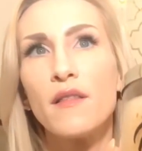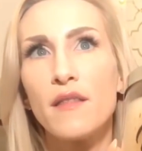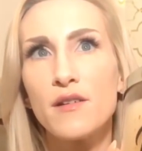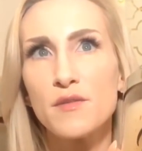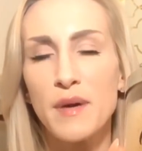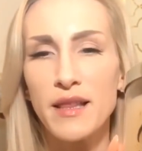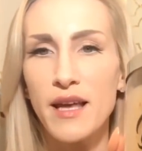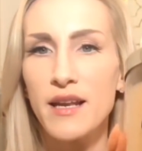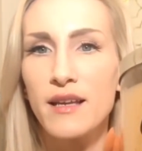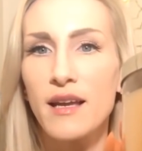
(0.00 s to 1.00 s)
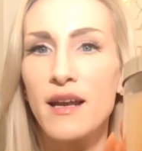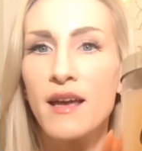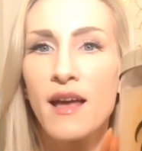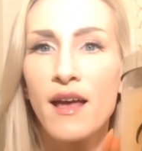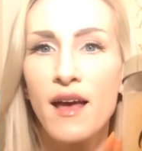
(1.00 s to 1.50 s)
there's my lighting again.
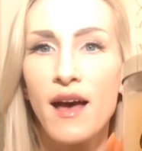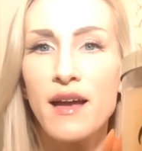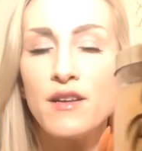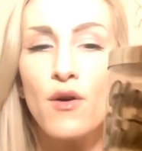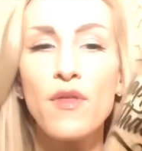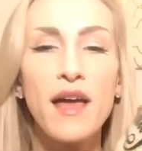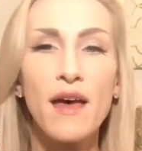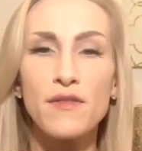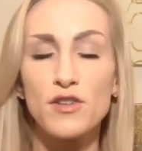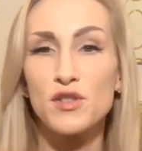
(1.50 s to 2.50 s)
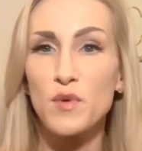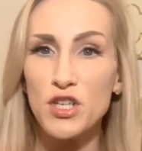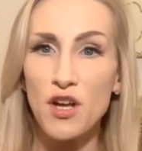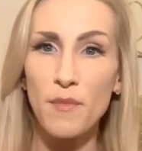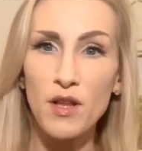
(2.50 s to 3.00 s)
I know they had their sweet
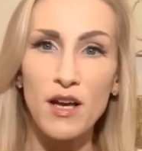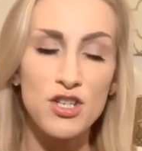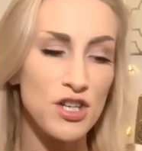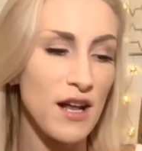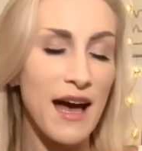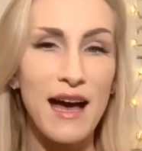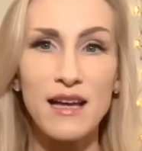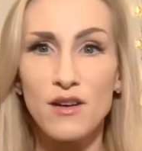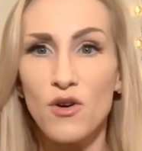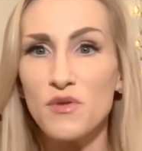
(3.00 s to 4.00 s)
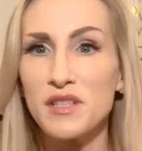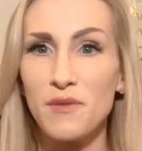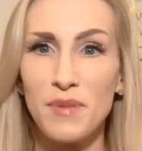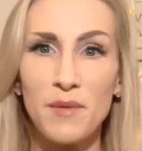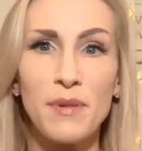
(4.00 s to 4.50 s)
shop collection. I know it was
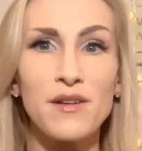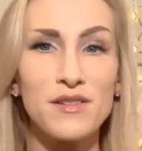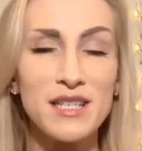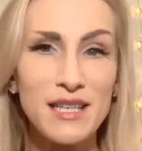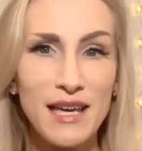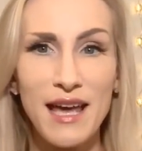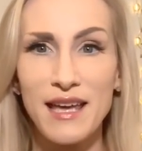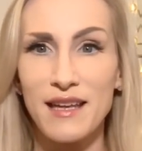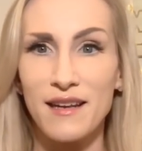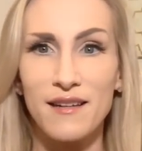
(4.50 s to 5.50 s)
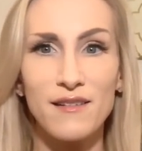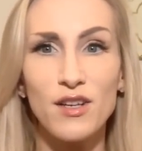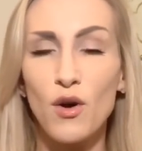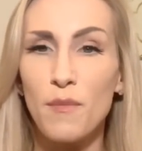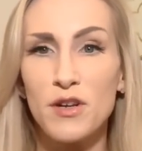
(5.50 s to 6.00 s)
like pink petal tea cake and
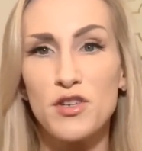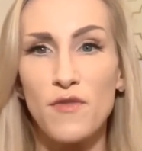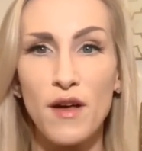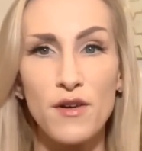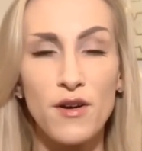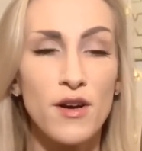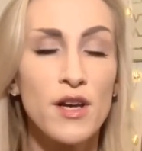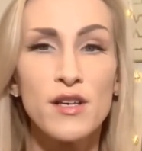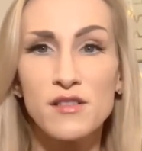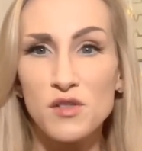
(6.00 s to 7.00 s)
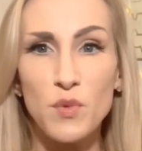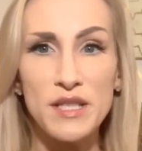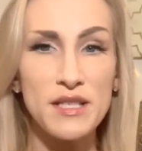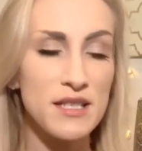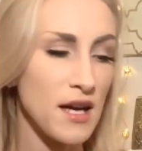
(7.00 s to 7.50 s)
you know a bunch of other
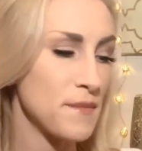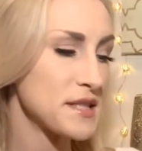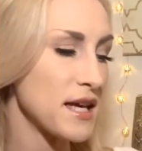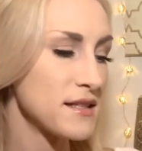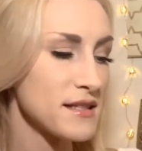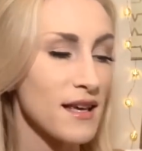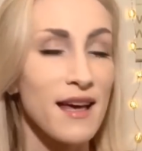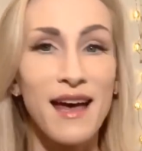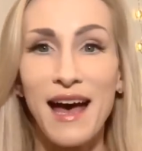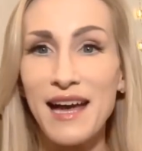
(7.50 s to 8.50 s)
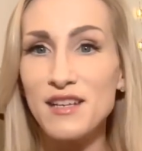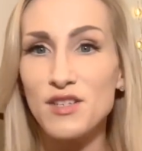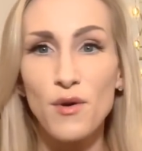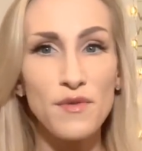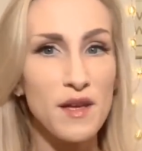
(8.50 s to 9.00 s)
sweetsy type scents. I don't